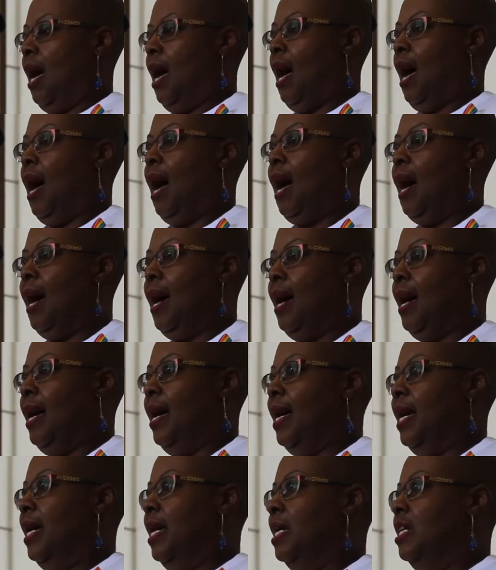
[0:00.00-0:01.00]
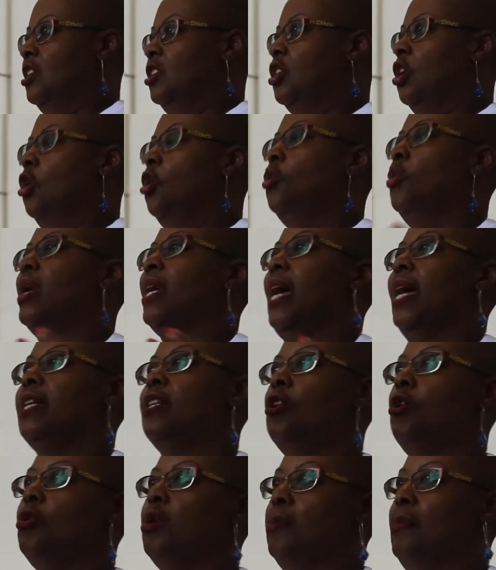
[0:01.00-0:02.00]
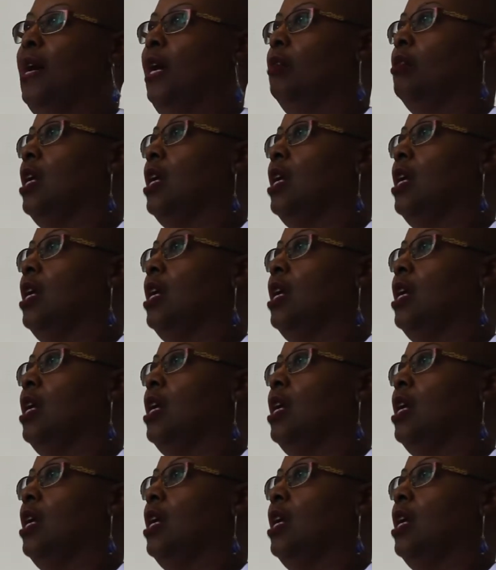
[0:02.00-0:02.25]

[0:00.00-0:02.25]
I know what I know about